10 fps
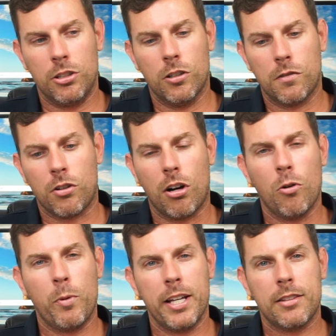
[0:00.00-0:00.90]
the
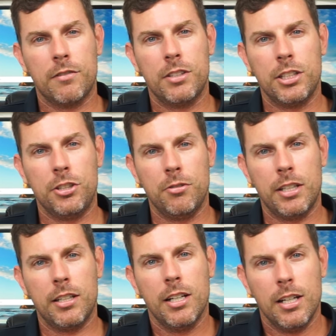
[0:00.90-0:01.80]
overall width of the
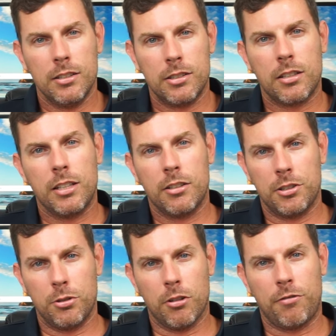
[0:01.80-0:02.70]
unit to clear
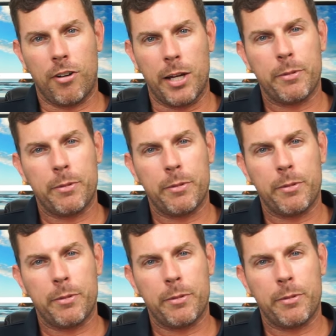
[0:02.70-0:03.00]
a door frame.